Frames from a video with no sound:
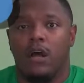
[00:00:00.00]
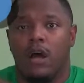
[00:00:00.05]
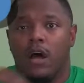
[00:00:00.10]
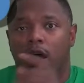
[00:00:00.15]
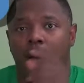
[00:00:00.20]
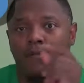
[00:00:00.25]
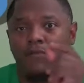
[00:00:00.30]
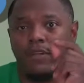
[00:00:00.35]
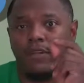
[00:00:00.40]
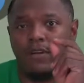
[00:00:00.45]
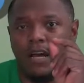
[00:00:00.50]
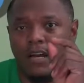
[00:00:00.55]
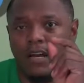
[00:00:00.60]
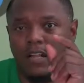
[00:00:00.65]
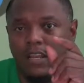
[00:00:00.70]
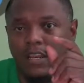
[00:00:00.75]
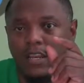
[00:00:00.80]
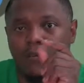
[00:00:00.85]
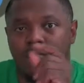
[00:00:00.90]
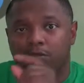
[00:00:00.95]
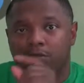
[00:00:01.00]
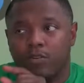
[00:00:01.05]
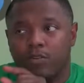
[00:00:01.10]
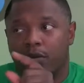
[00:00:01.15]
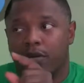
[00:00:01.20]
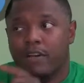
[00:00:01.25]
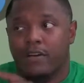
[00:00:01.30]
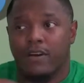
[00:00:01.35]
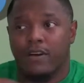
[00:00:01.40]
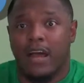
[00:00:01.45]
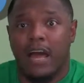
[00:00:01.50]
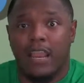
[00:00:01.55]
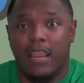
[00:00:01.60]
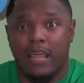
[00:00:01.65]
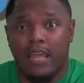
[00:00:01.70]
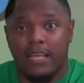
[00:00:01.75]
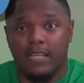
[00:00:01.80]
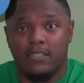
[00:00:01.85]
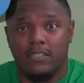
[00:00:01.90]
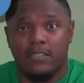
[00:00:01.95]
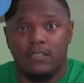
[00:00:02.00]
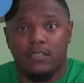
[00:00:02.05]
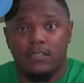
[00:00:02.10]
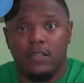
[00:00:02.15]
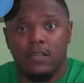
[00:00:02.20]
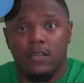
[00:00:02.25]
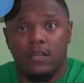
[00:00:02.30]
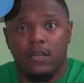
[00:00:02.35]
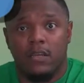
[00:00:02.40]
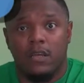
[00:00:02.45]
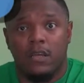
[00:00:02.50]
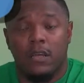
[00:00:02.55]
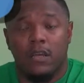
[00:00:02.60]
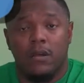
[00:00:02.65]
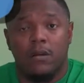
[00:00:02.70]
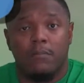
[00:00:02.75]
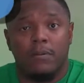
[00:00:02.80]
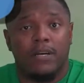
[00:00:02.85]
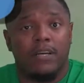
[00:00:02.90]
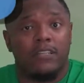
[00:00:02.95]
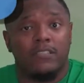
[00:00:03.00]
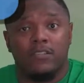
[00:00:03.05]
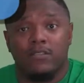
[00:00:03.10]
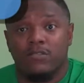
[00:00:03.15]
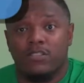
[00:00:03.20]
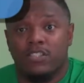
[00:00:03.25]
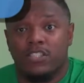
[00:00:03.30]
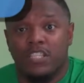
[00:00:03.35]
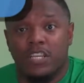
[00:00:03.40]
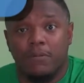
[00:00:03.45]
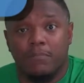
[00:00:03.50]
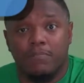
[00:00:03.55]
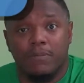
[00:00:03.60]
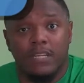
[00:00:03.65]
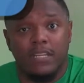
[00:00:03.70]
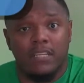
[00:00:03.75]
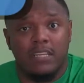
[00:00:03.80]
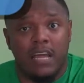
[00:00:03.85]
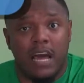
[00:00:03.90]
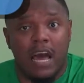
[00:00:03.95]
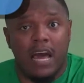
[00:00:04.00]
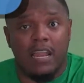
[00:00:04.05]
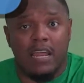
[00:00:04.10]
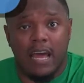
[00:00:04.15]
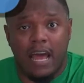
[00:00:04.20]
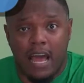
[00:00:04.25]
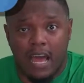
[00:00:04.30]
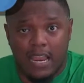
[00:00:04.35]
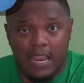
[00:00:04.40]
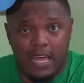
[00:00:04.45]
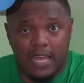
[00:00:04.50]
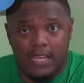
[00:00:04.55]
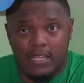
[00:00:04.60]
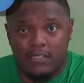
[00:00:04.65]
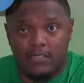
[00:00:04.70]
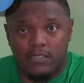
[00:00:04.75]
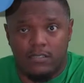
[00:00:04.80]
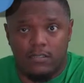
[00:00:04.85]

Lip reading: of the clips on their highlights because they're simply not highlights.